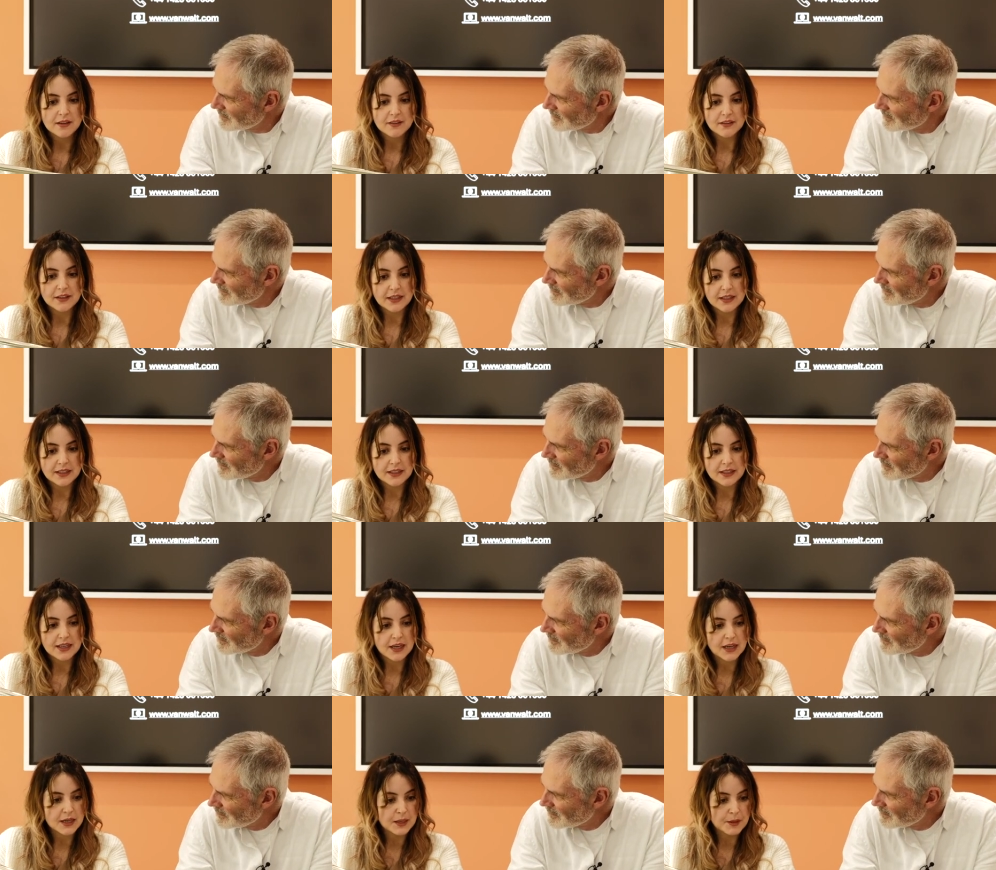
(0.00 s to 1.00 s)
Speaker 1: The
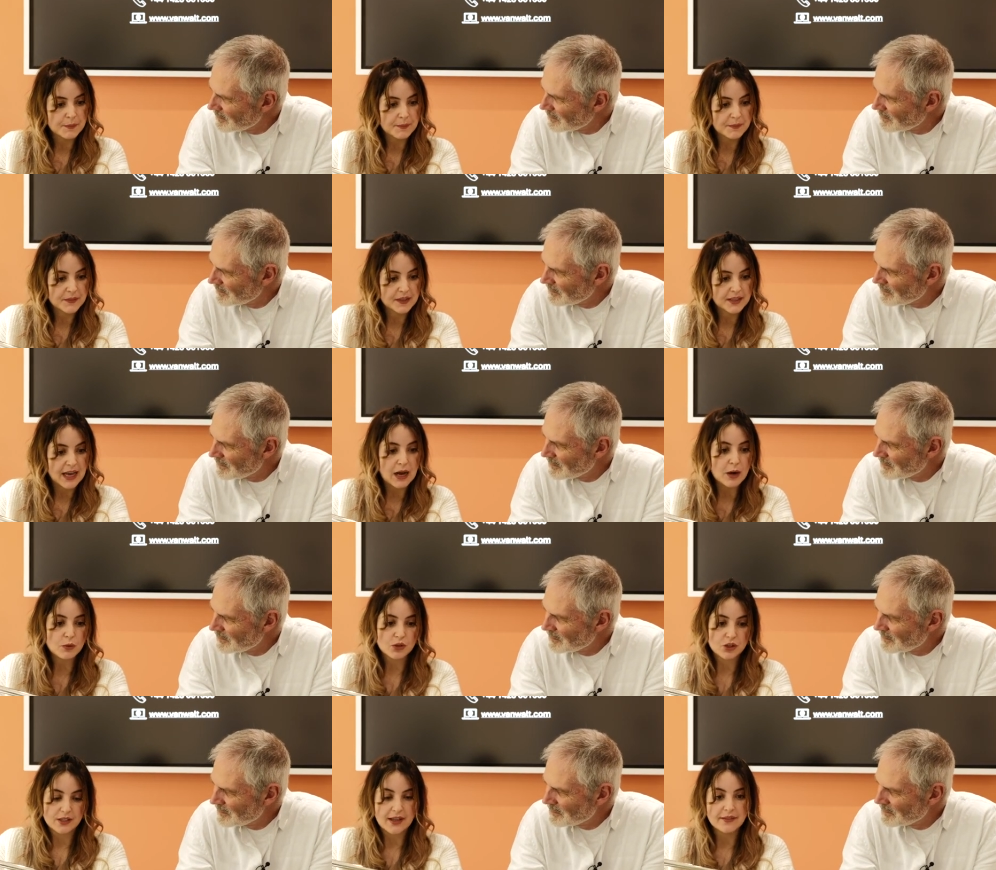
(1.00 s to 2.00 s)
um,
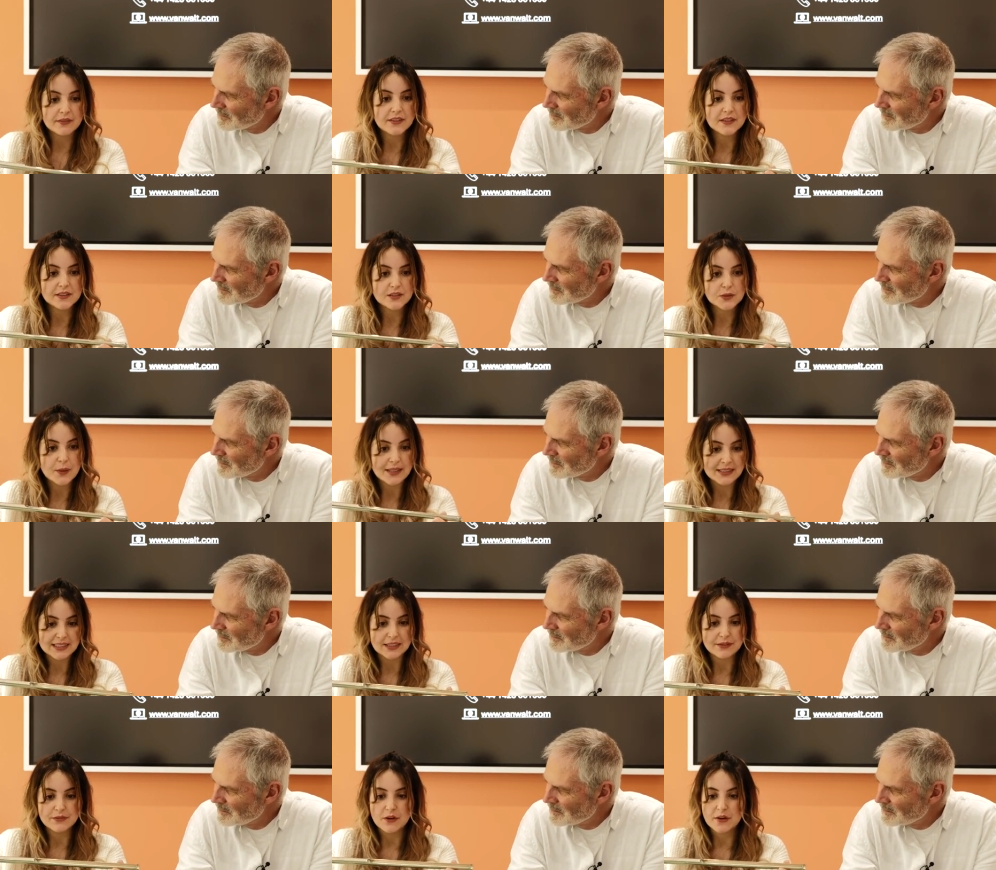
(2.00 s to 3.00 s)
gouge length is
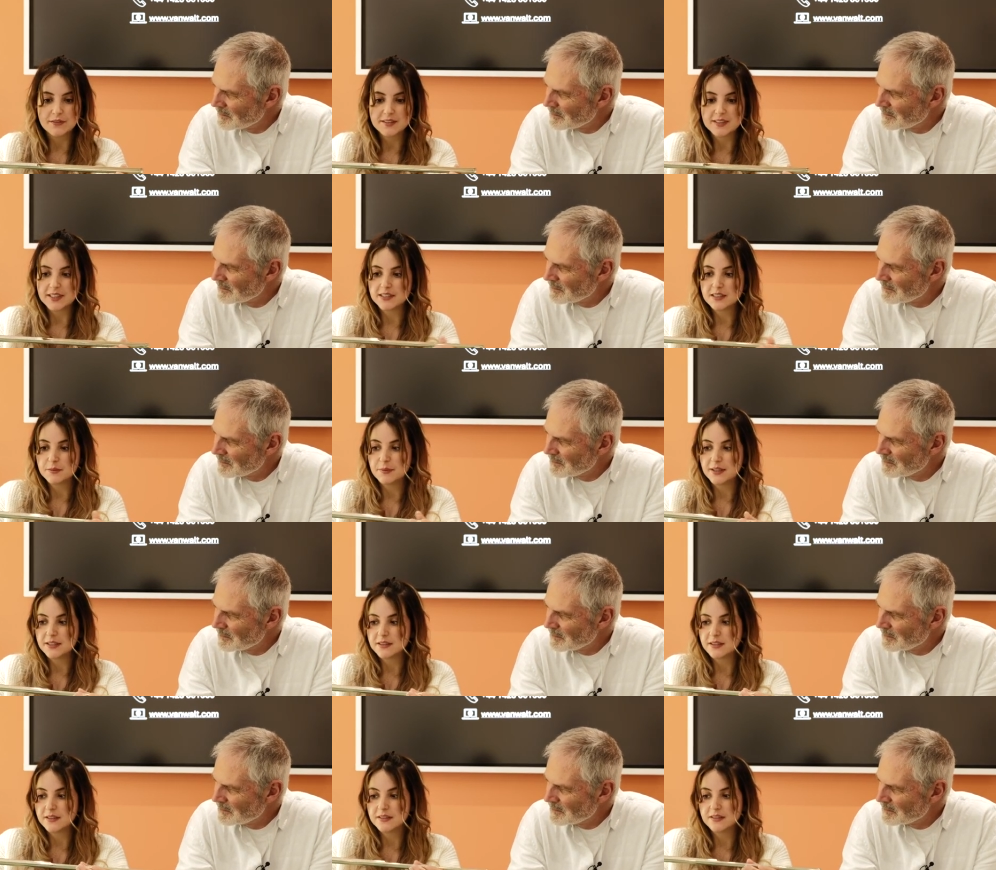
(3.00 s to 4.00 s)
25
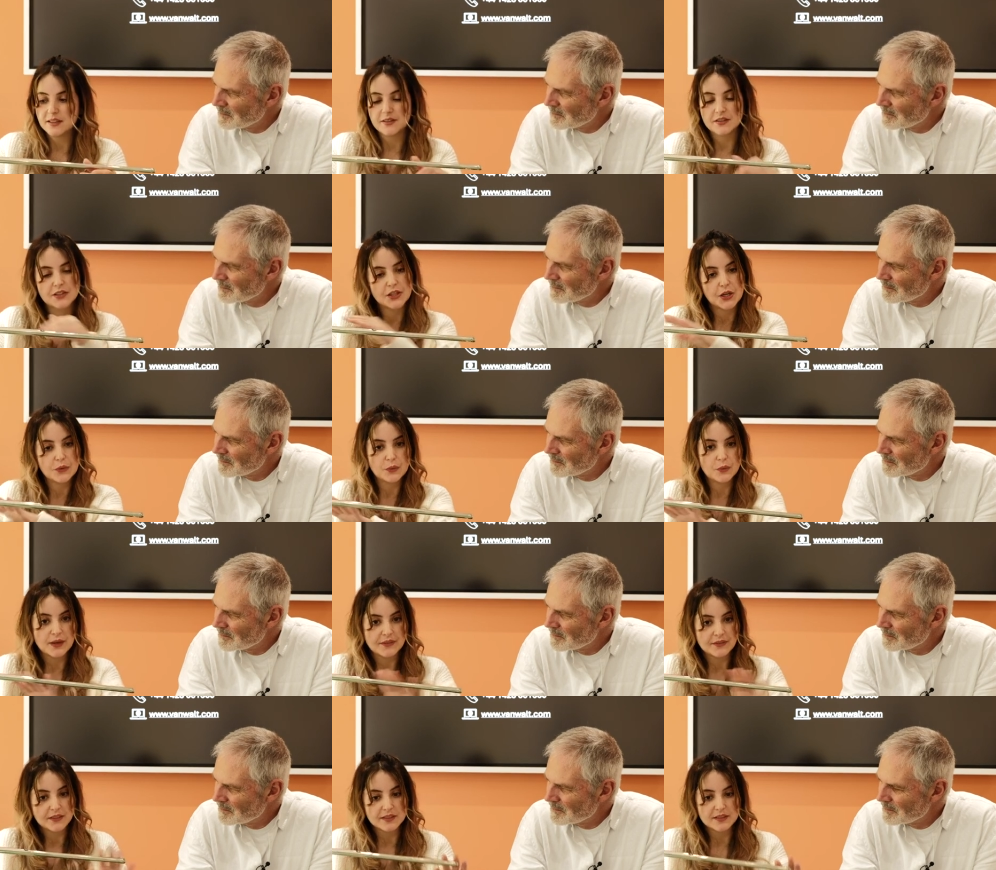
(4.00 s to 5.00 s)
centimetres, and the total
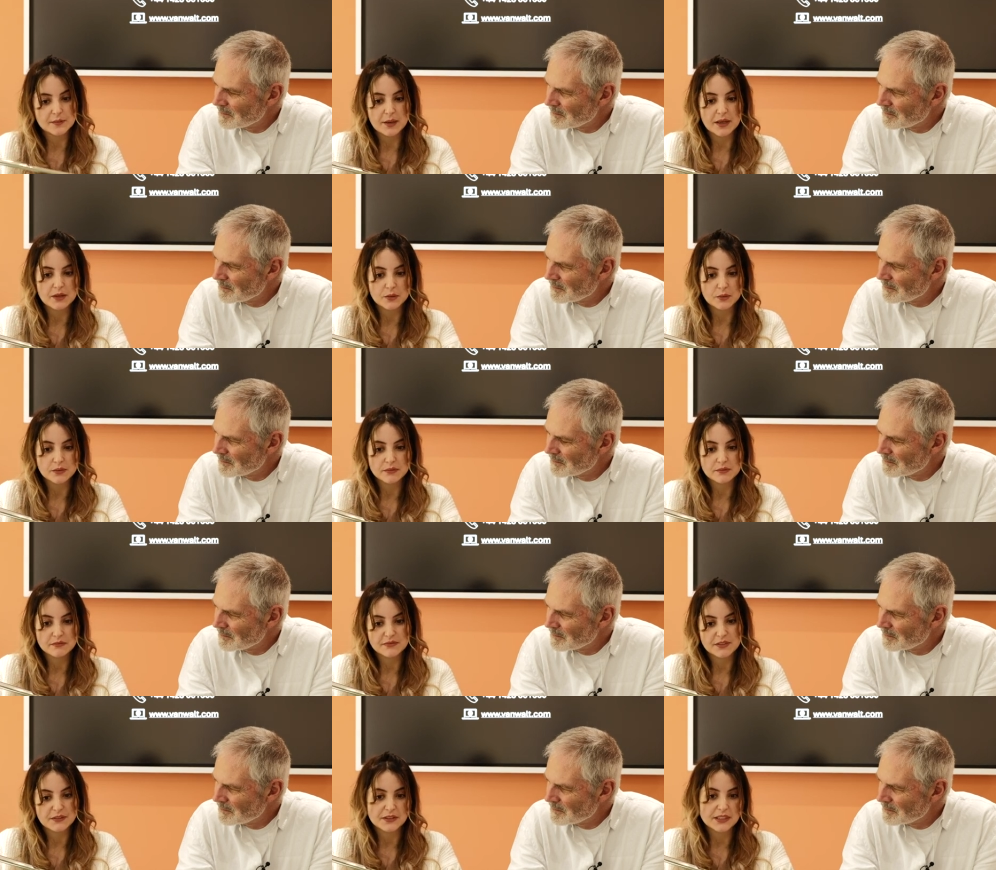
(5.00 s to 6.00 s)
length is about
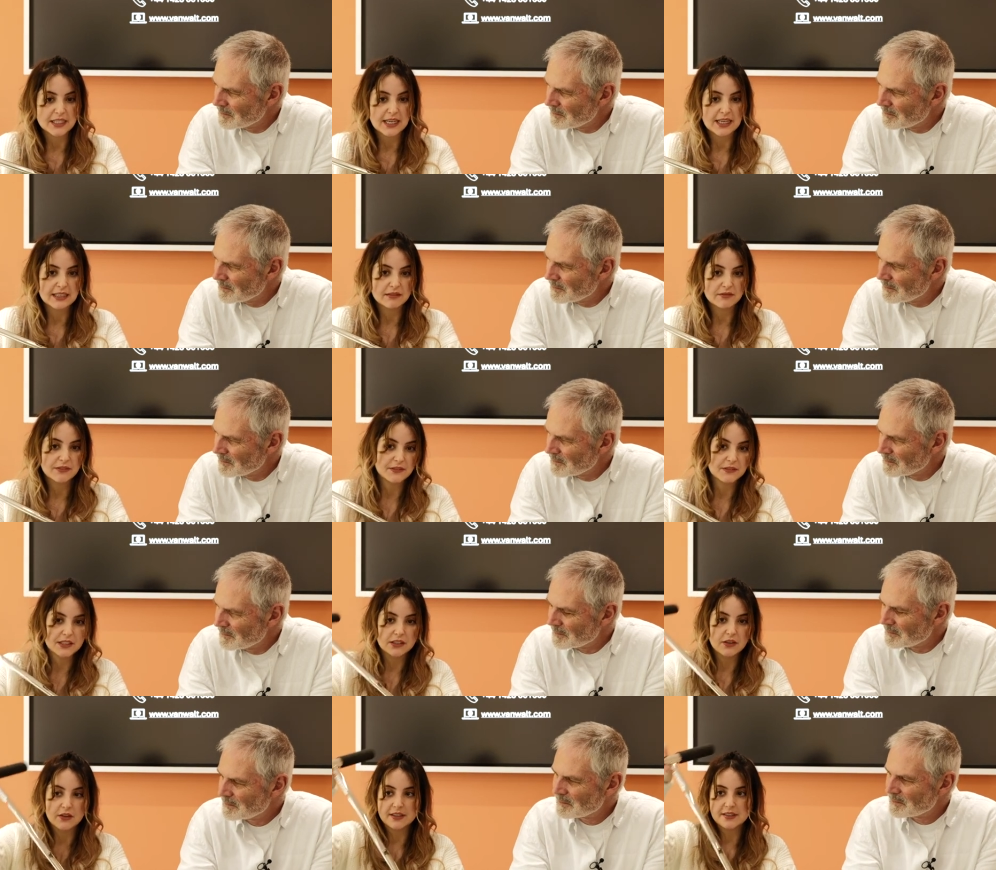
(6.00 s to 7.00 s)
58,
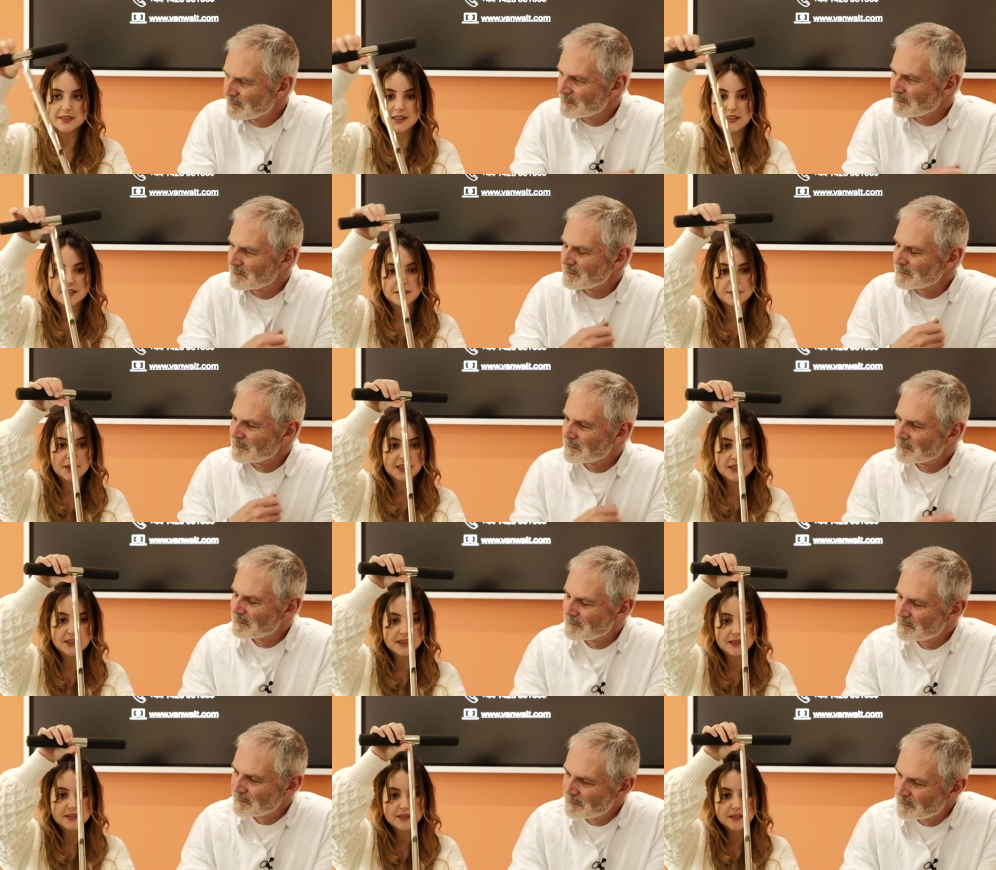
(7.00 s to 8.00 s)
59
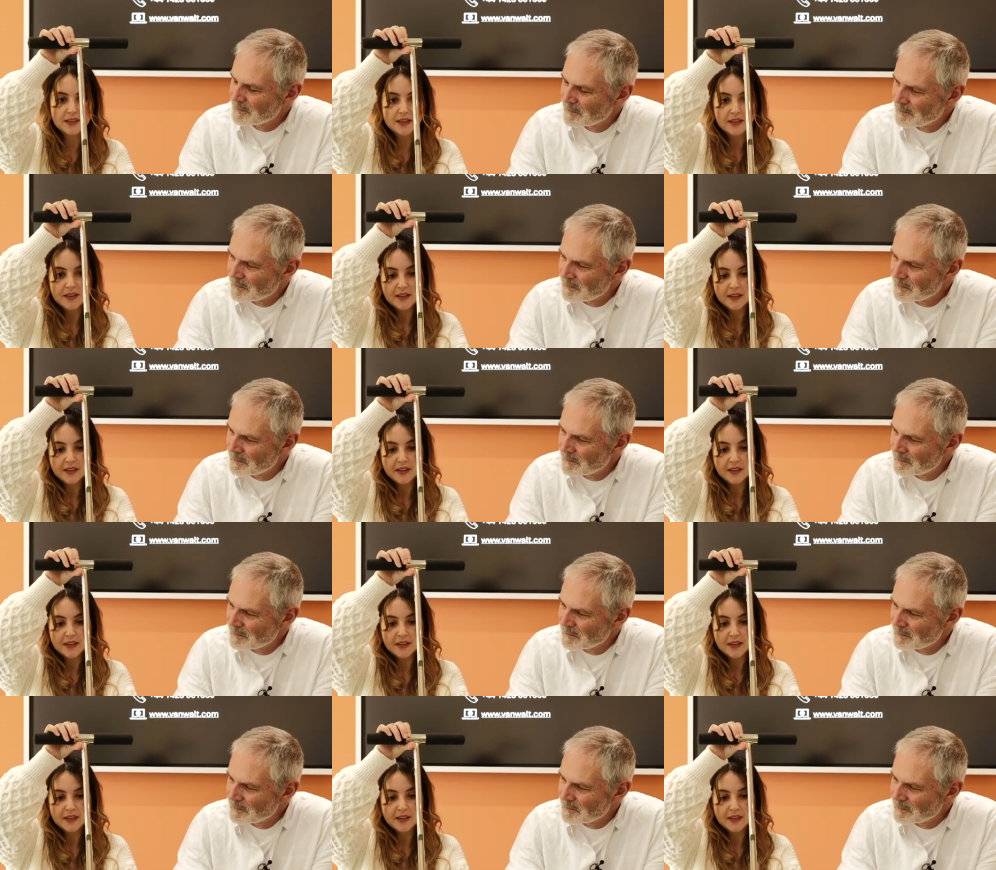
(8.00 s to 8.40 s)
centimetres.